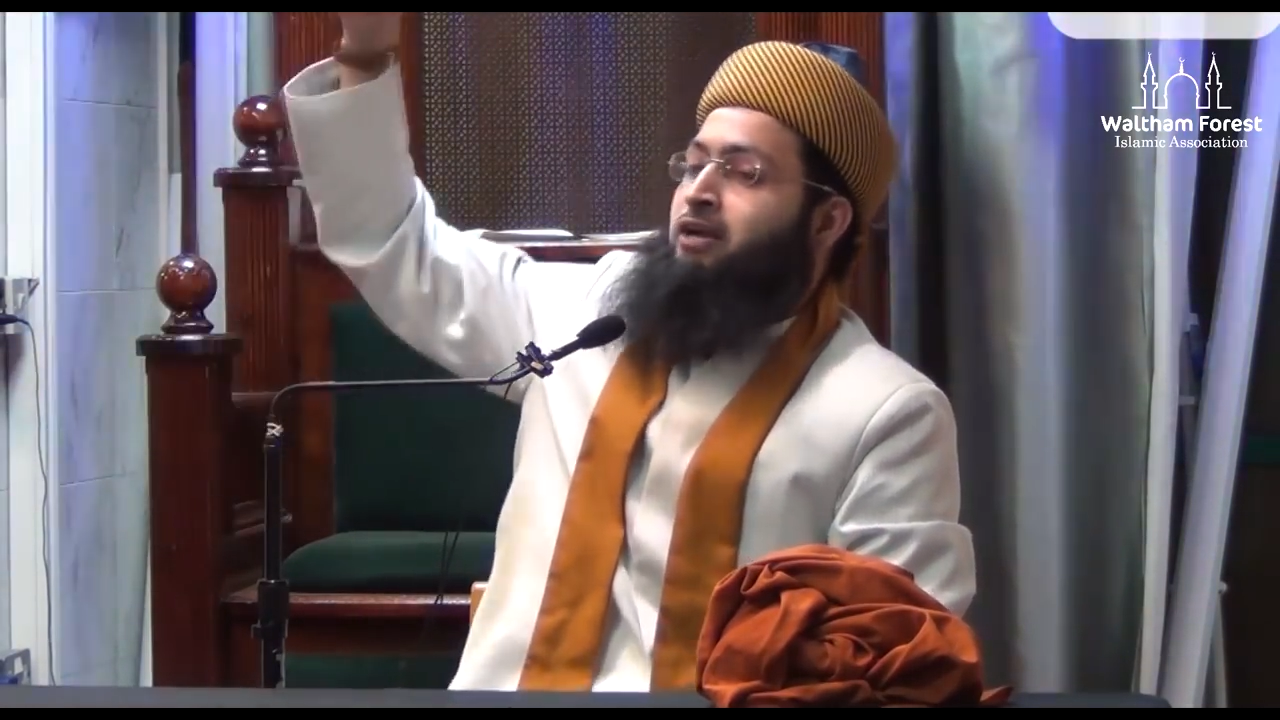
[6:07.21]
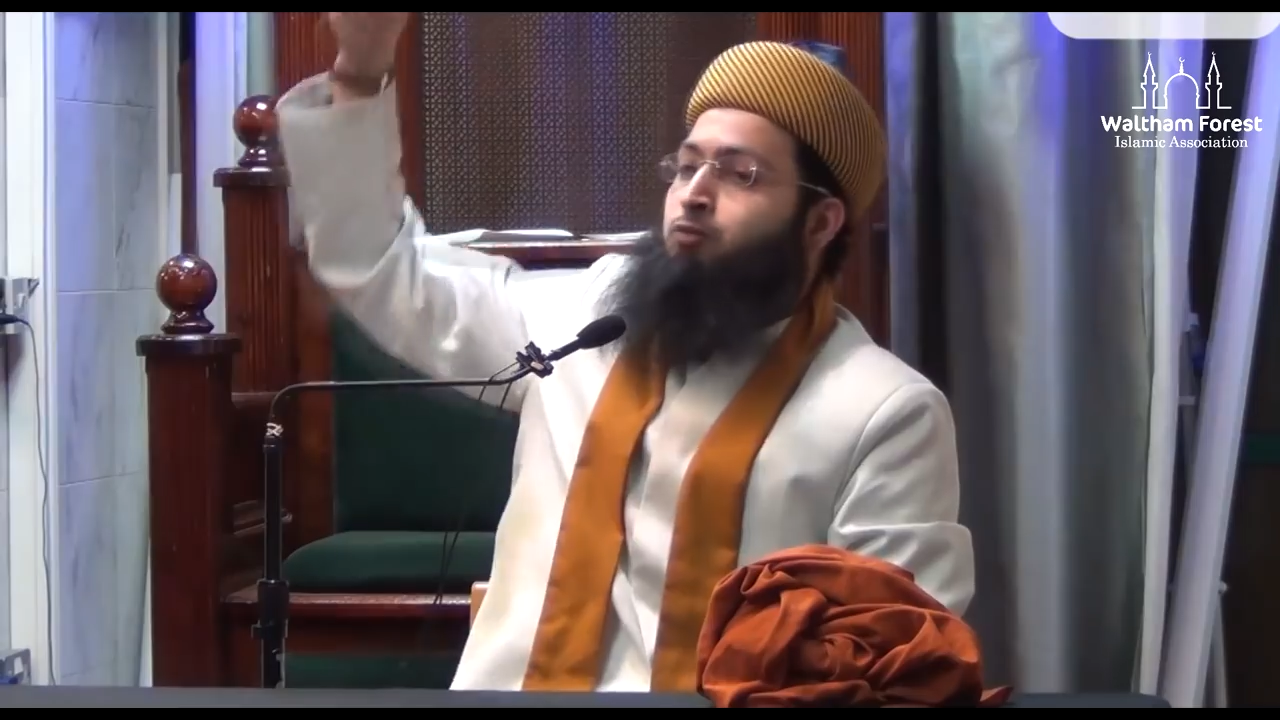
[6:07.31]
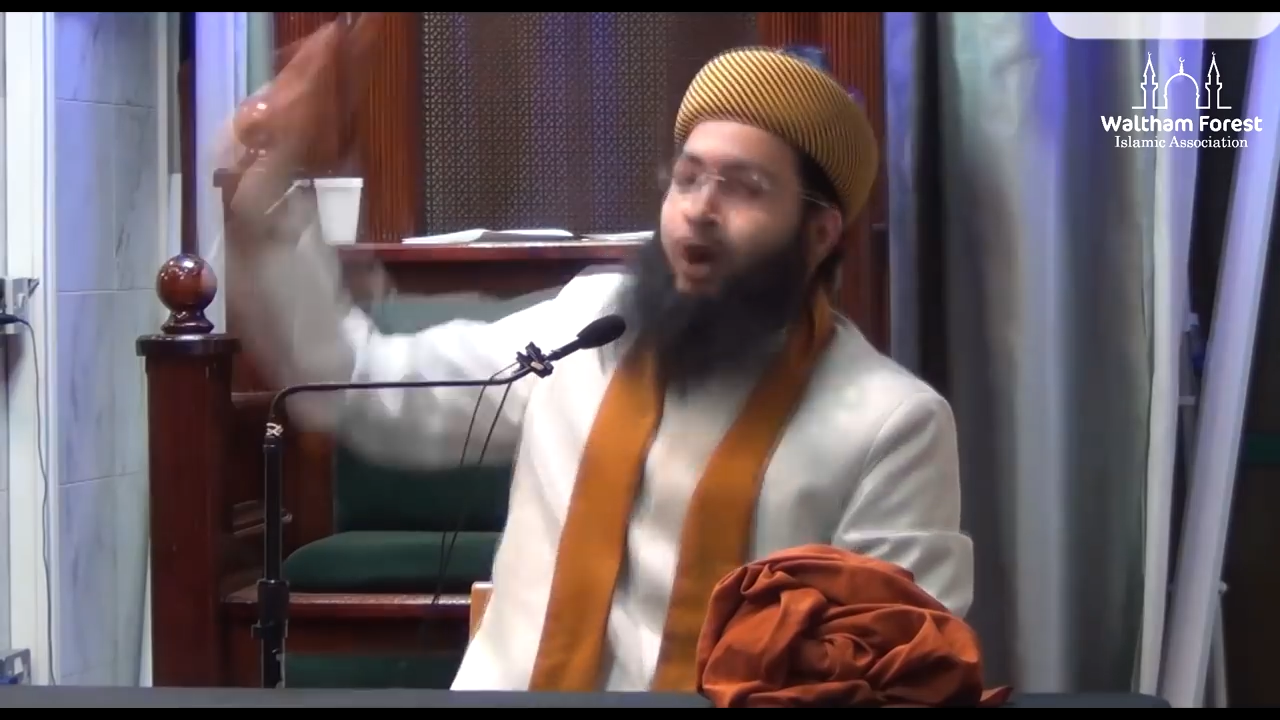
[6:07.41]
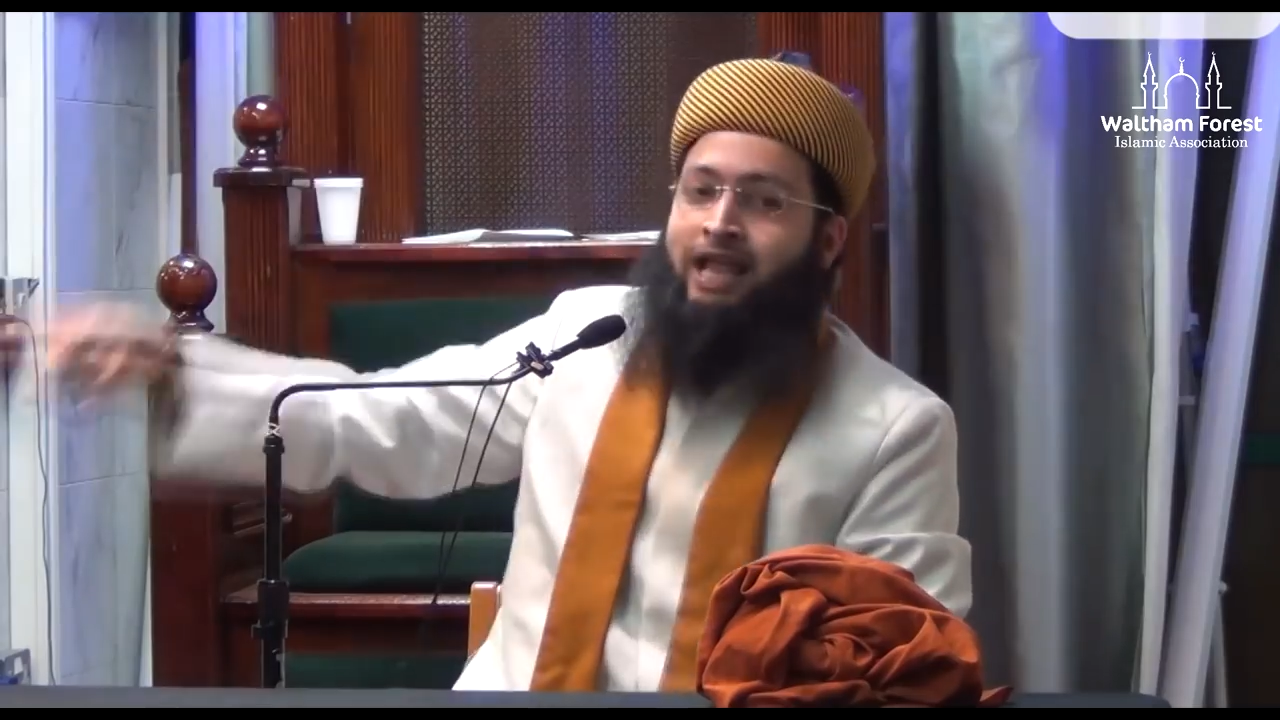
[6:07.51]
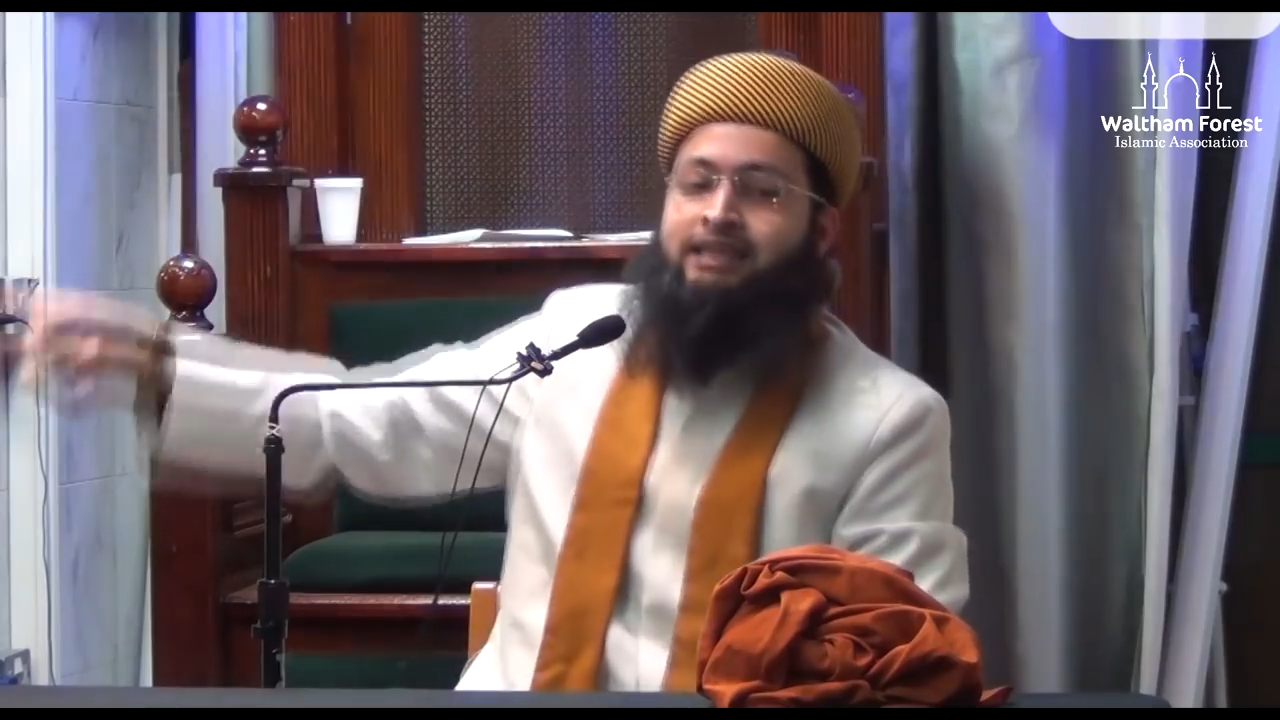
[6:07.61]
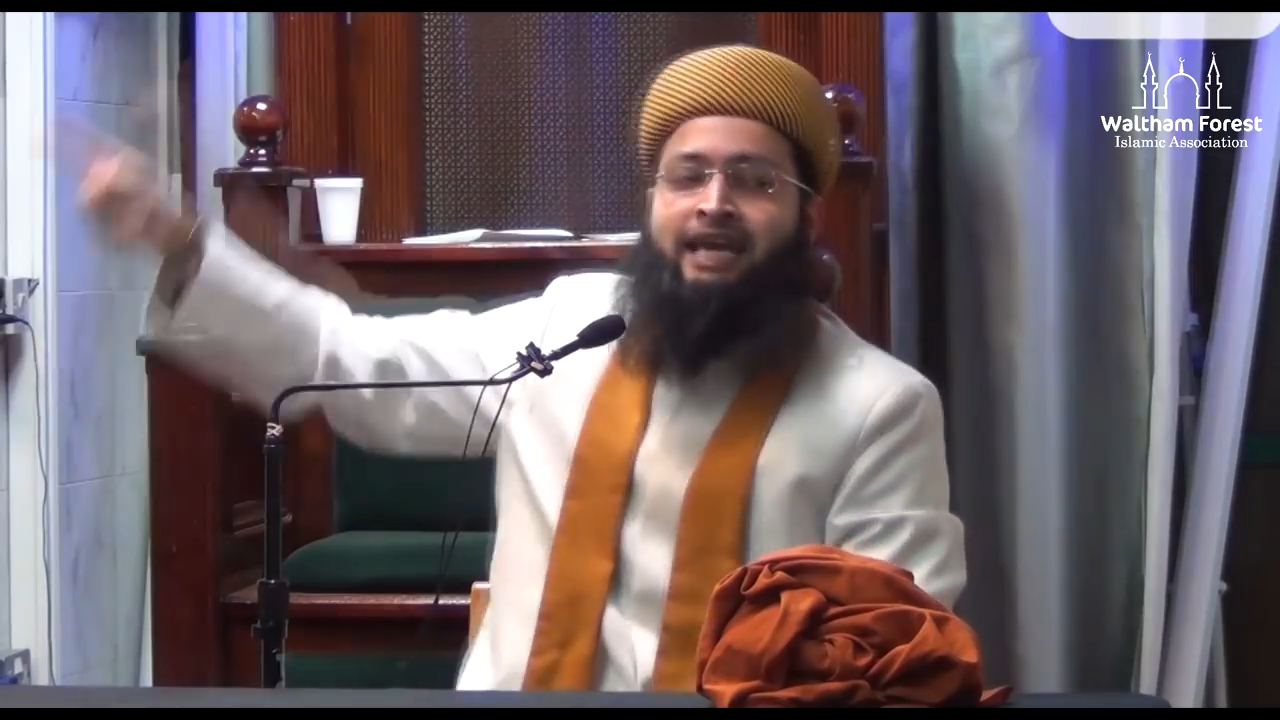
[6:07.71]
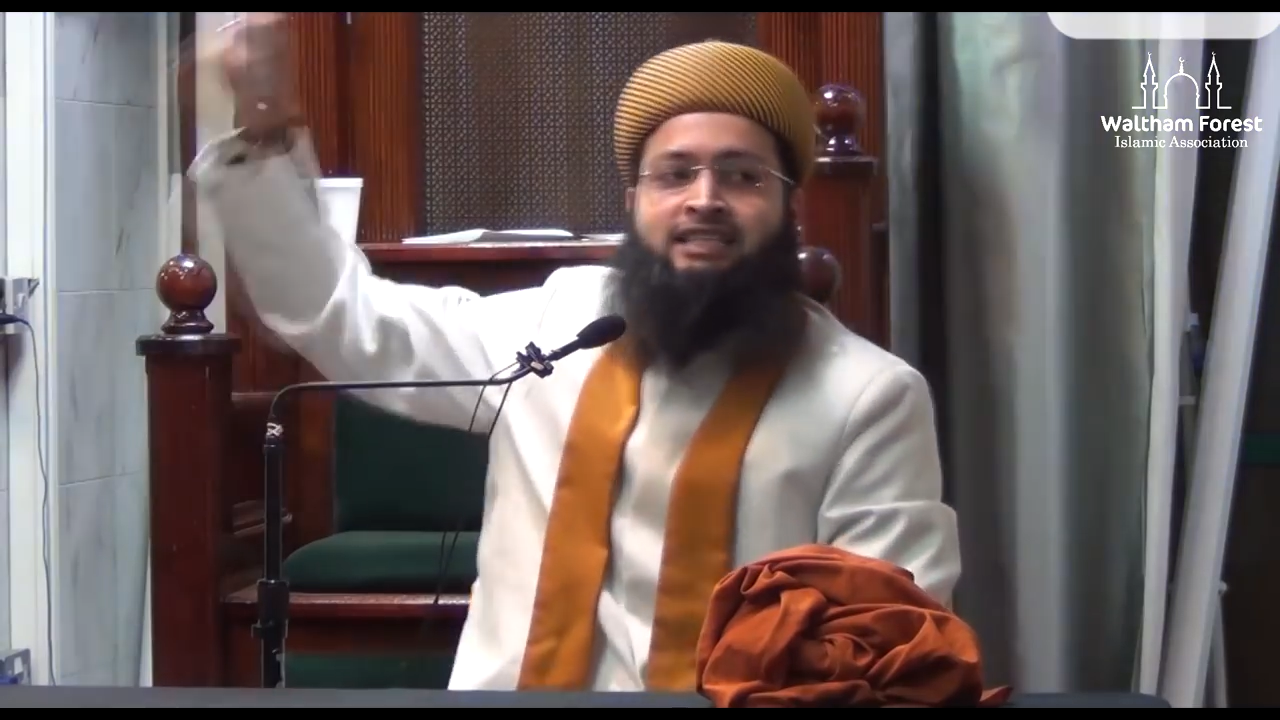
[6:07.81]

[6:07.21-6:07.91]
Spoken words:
in wealth